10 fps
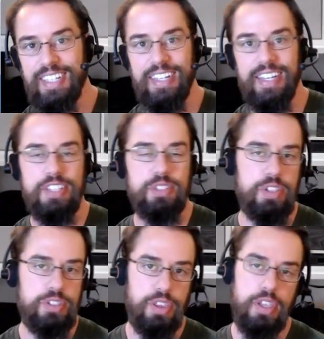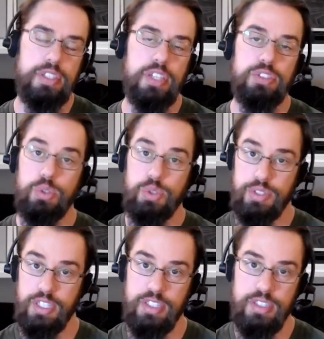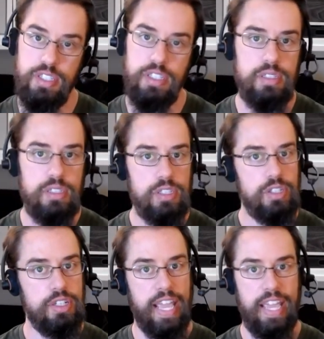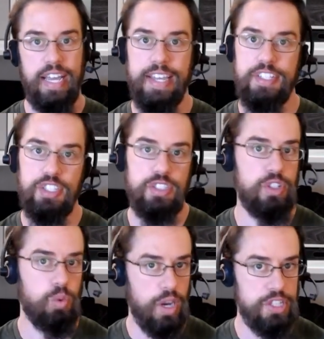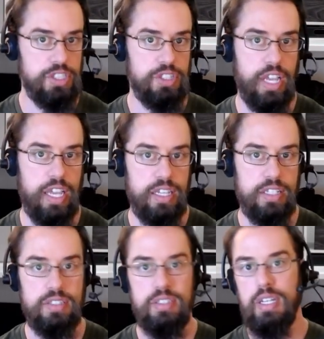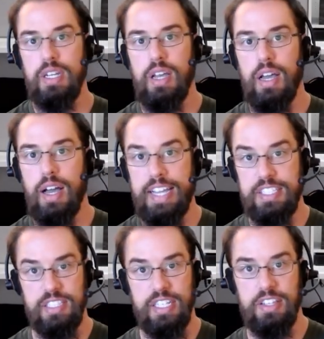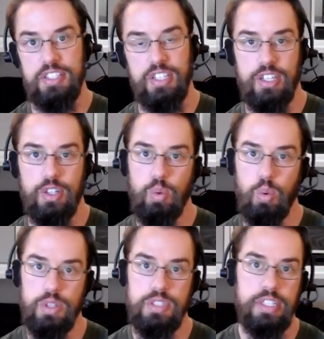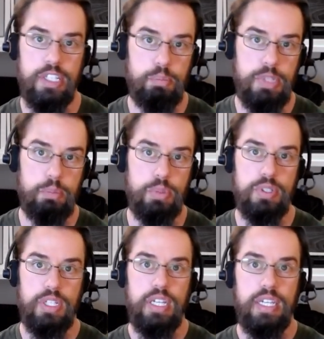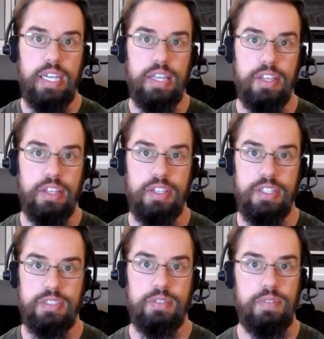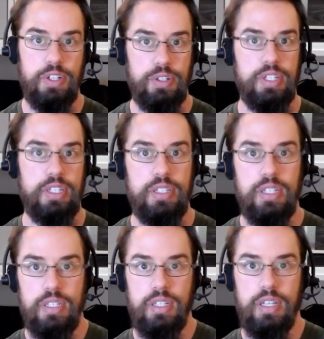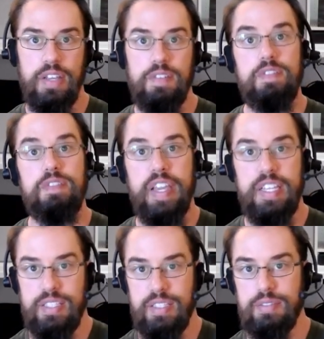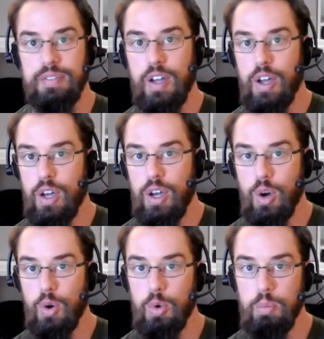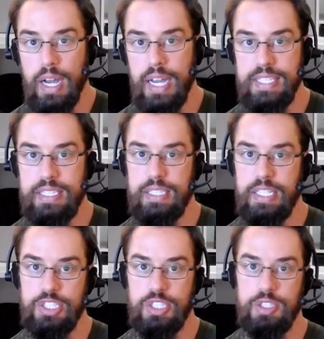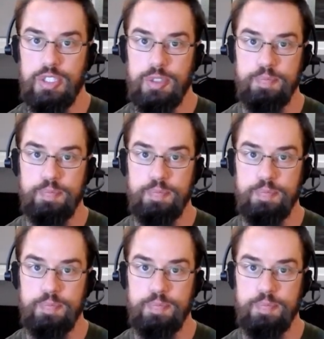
And so these are things like social distancing, good hand hygiene, washing your hands, isolating the sick, quarantining people, and then these very invasive home isolations.